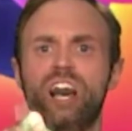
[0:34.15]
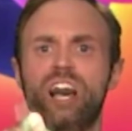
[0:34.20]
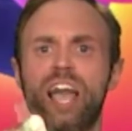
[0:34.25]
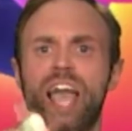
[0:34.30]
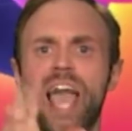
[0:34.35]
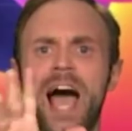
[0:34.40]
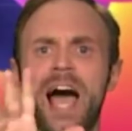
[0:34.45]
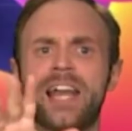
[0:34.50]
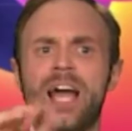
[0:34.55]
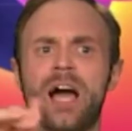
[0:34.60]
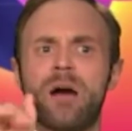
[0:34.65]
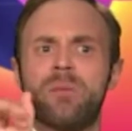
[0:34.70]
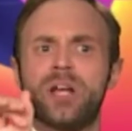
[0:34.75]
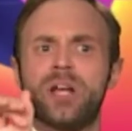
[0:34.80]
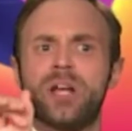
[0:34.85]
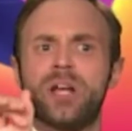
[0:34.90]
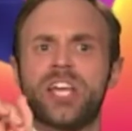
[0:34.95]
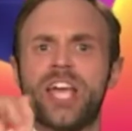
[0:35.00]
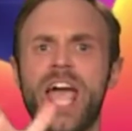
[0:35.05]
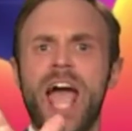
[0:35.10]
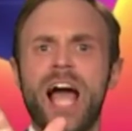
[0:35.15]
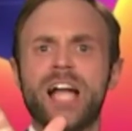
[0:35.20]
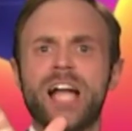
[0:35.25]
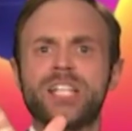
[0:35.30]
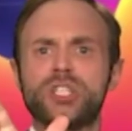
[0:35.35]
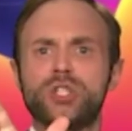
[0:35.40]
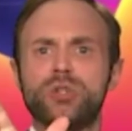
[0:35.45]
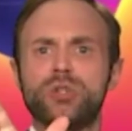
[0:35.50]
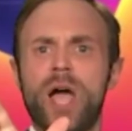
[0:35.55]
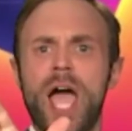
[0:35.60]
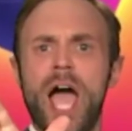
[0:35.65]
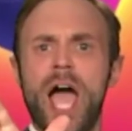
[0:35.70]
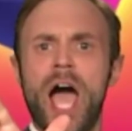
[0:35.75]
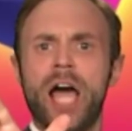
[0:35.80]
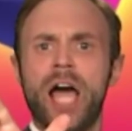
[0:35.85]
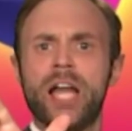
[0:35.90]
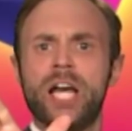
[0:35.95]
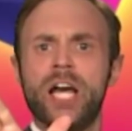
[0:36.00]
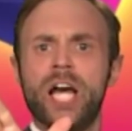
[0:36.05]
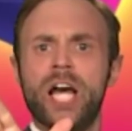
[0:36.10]
add how many cats you
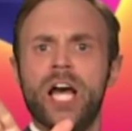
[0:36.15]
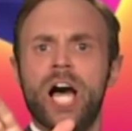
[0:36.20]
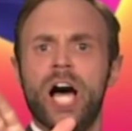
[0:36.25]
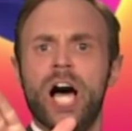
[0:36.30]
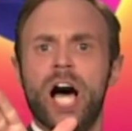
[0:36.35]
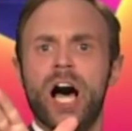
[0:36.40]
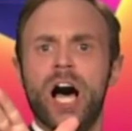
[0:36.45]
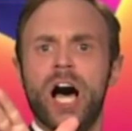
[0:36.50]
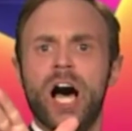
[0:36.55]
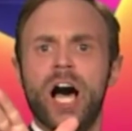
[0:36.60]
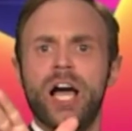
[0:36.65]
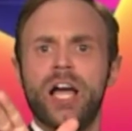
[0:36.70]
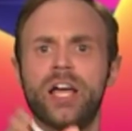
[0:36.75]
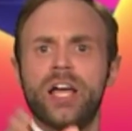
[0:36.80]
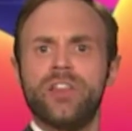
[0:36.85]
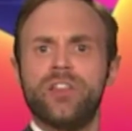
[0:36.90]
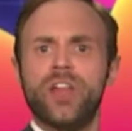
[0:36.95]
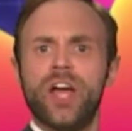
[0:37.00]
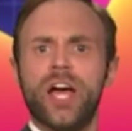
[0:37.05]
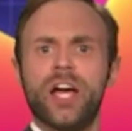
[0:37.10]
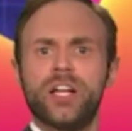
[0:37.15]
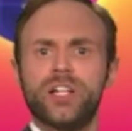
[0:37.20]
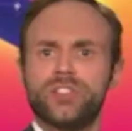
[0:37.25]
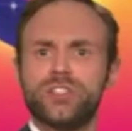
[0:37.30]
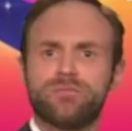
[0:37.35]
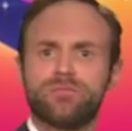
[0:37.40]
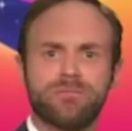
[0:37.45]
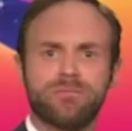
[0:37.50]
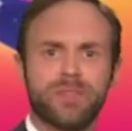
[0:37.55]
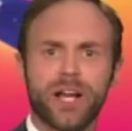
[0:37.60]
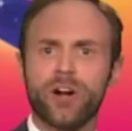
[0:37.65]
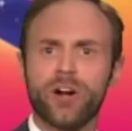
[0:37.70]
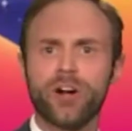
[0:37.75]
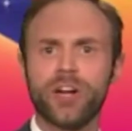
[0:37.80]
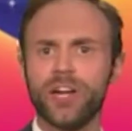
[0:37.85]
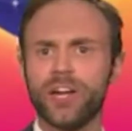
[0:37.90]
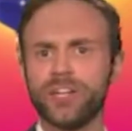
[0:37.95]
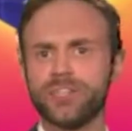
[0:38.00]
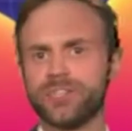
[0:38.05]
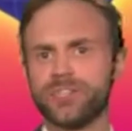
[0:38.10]
had, and then
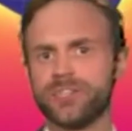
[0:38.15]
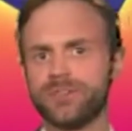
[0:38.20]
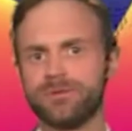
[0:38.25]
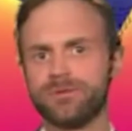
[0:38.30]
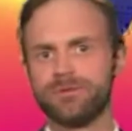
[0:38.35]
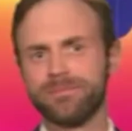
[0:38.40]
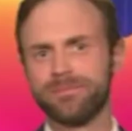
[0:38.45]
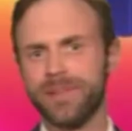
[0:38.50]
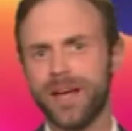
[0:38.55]
there it is.